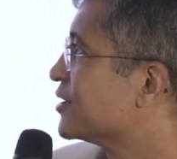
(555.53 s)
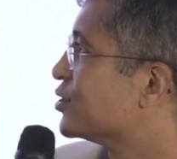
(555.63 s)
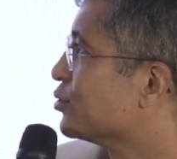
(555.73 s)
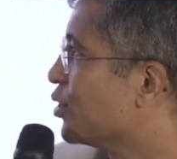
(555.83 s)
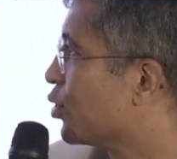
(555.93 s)

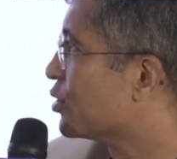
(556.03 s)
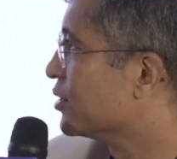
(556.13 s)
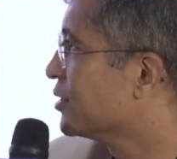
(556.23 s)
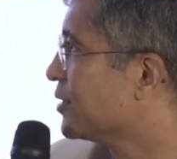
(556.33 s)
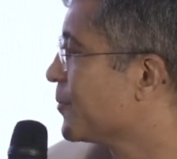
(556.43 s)
to
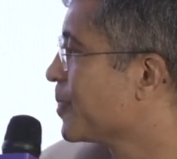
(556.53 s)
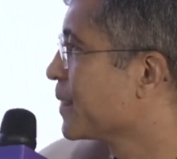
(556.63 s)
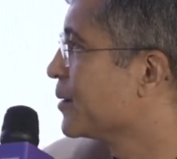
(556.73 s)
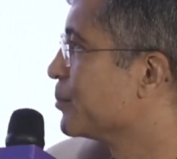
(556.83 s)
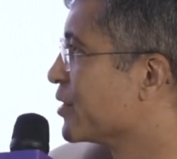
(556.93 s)
local
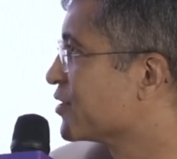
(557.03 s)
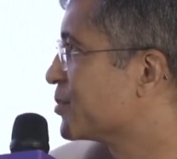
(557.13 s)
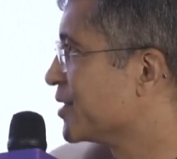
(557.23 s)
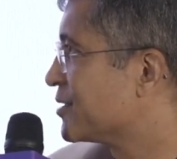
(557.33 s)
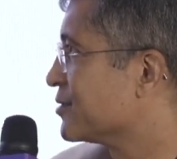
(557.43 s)
brings
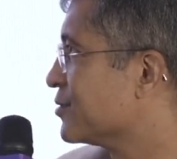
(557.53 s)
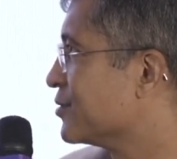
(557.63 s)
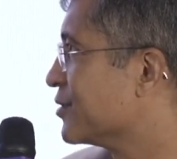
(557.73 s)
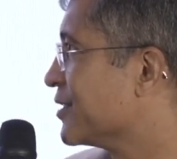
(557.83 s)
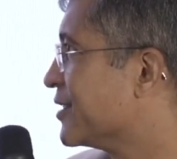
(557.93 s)
me to
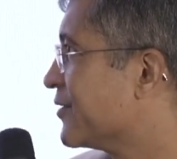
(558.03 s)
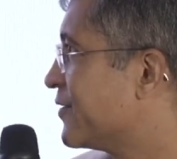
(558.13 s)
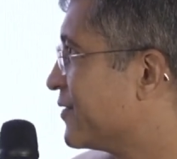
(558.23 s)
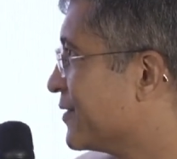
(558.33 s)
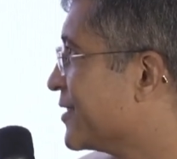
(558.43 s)
the
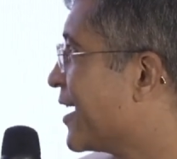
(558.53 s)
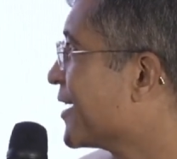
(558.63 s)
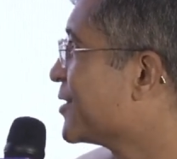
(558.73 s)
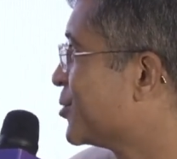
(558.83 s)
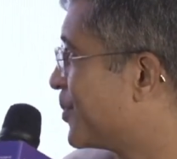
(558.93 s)

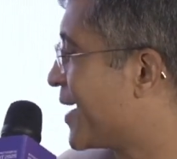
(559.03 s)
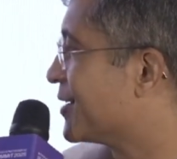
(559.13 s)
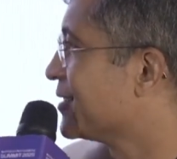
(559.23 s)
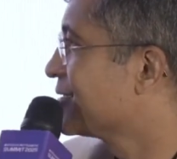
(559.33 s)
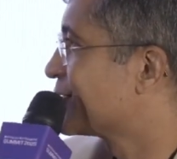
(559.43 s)
other 2
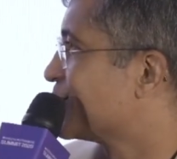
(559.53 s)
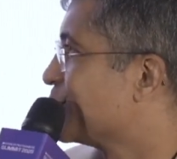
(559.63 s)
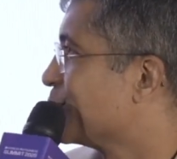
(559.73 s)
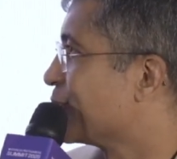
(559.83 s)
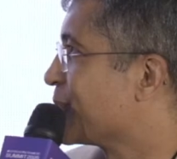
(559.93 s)
panelists
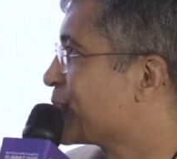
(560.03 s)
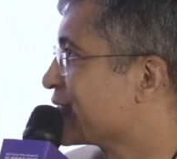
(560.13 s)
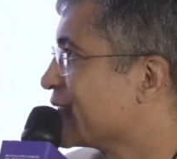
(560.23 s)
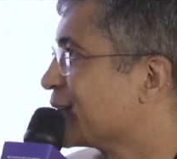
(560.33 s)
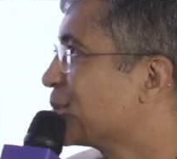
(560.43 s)
who
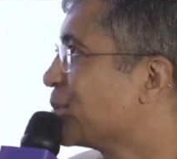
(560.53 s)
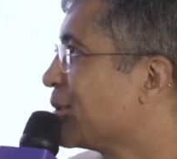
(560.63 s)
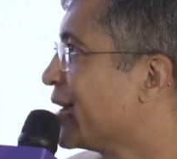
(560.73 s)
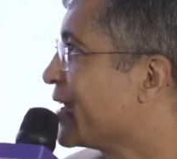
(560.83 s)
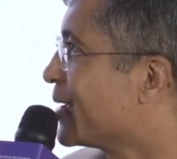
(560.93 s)
represent
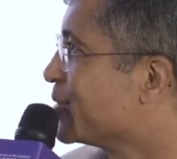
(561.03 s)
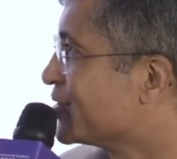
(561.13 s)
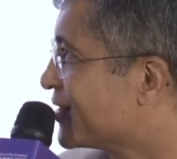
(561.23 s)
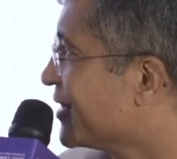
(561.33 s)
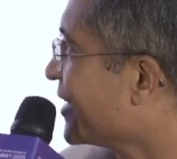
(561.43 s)
an
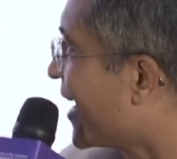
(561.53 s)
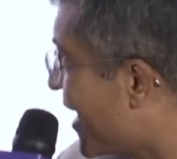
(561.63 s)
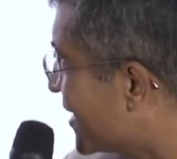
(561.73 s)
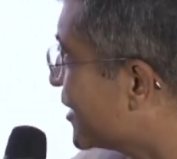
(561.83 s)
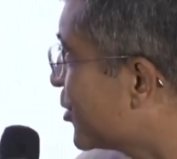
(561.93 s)
MNC
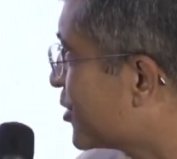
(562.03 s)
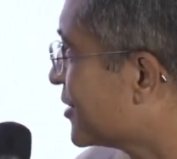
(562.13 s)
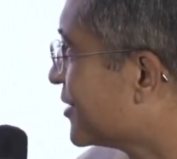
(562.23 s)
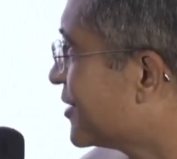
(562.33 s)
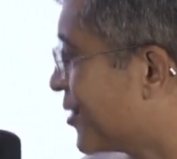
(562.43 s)
and a
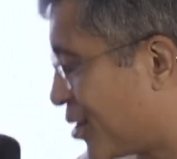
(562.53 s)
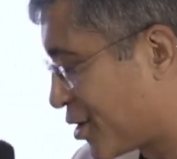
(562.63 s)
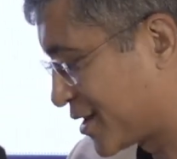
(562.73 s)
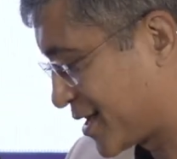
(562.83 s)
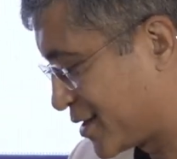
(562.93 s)
local
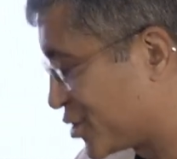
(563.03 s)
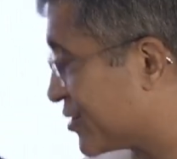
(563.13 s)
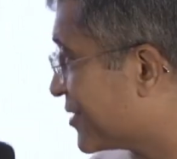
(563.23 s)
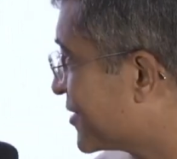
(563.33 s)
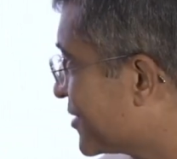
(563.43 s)

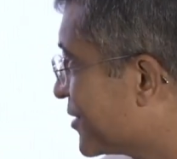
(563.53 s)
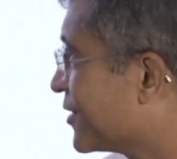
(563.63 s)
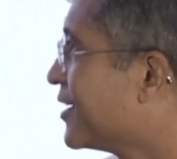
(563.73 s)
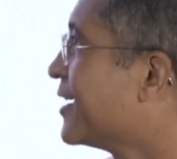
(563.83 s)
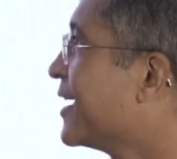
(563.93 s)
organization, so
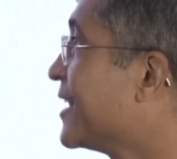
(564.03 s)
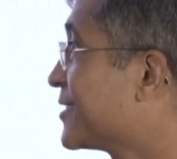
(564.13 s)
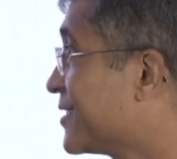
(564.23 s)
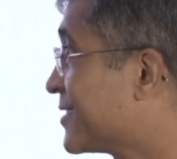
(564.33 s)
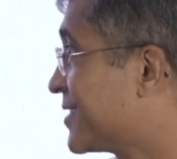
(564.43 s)

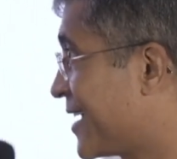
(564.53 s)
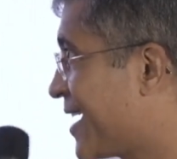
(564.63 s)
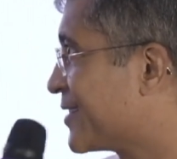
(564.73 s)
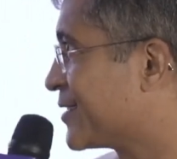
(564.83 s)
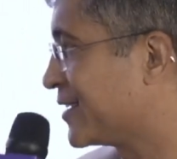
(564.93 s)
Alexis
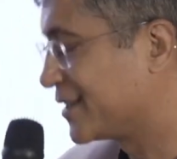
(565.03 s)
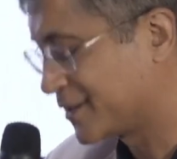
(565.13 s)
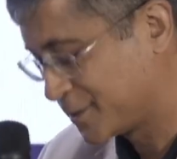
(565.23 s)
and Thin.